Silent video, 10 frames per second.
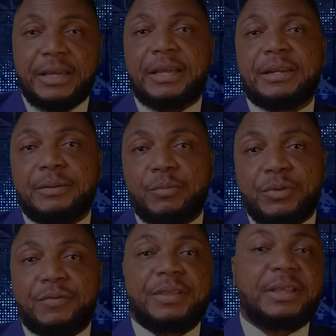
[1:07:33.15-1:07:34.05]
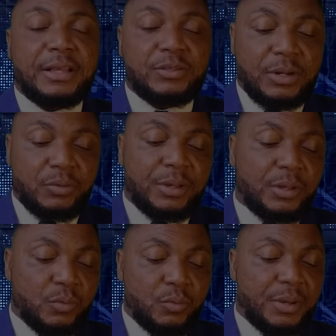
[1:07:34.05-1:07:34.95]
and motivating us so that we
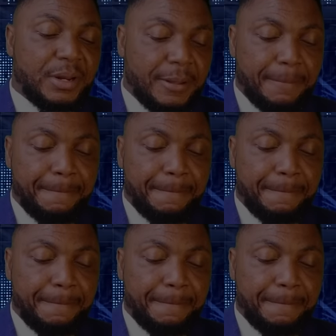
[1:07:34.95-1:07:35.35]
can do better